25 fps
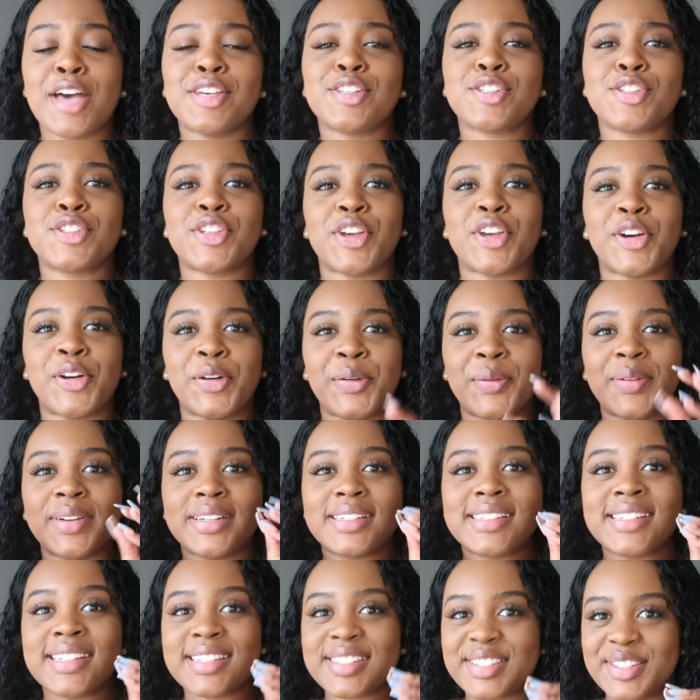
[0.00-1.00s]
So
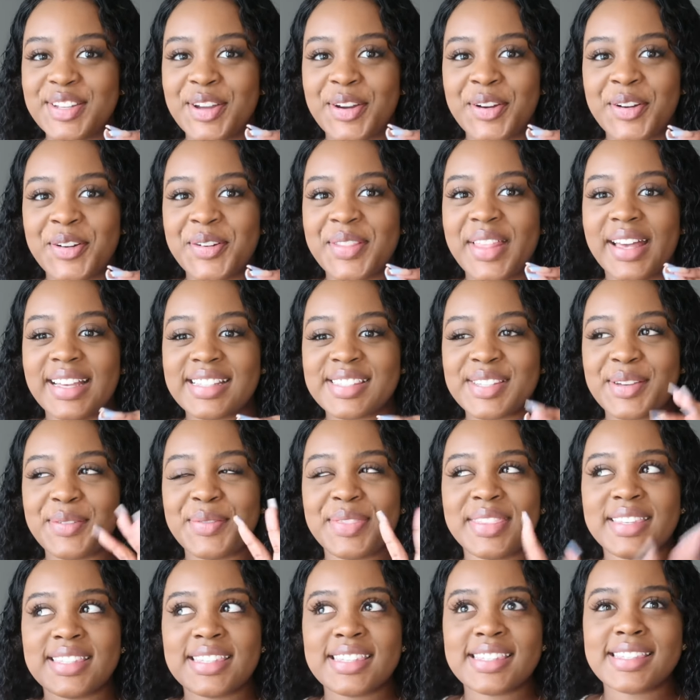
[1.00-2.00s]
just know that
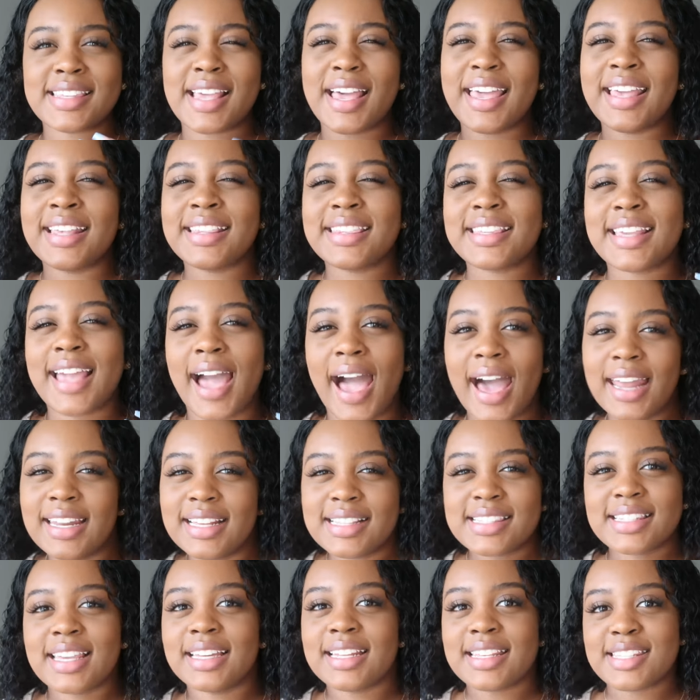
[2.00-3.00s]
some this is it kind
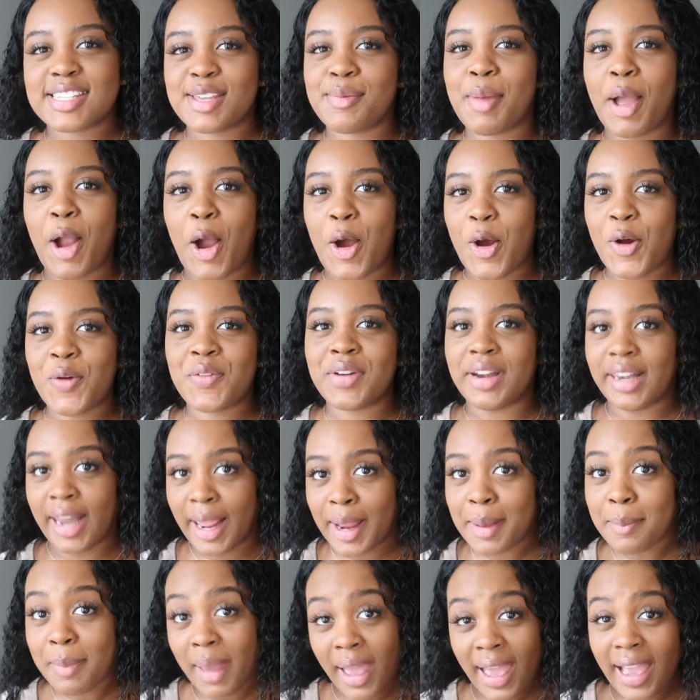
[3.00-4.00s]
of it's gonna seem like an
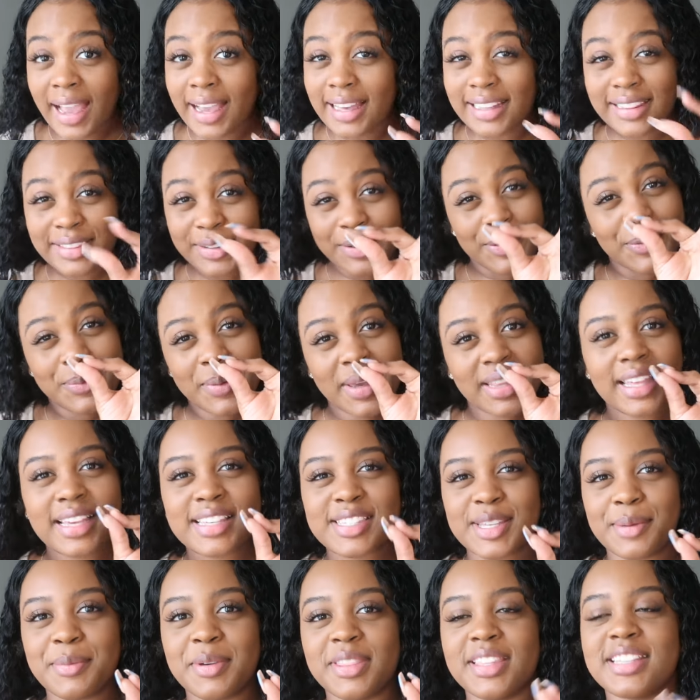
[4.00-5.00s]
overnight bag a little bit,
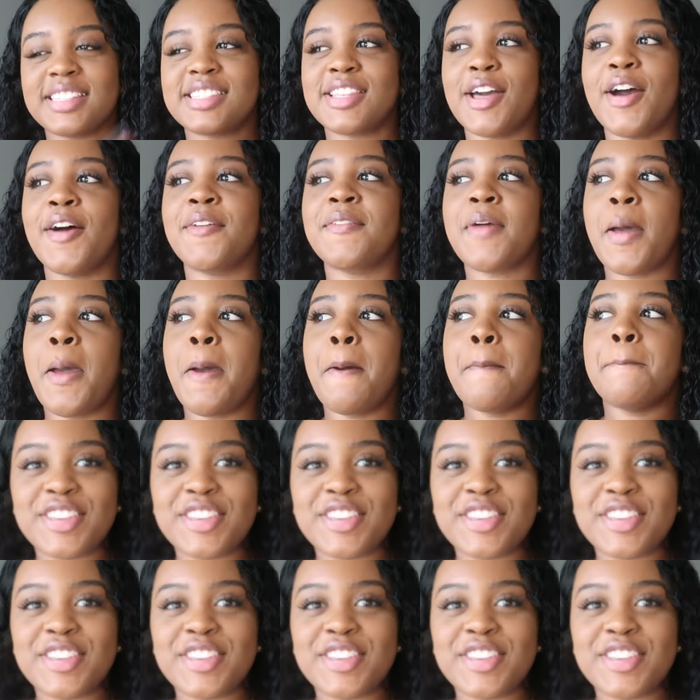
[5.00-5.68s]
like some of the stuff,